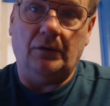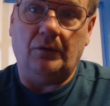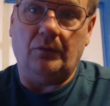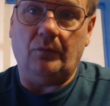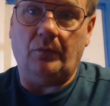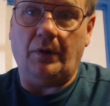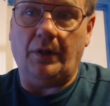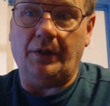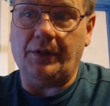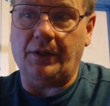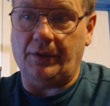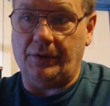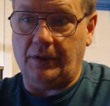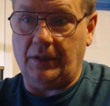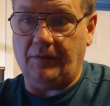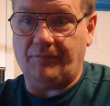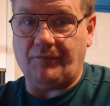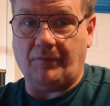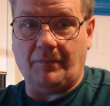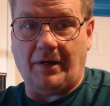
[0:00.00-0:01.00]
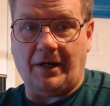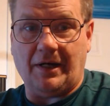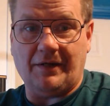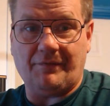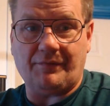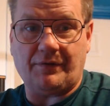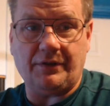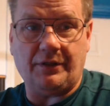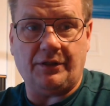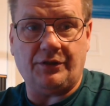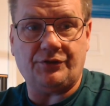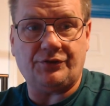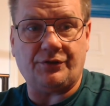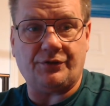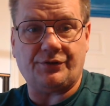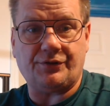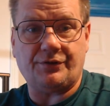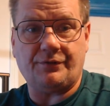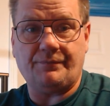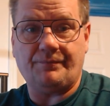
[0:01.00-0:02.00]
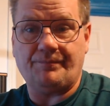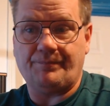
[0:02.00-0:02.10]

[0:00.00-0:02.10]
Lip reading: What do you need for modifications?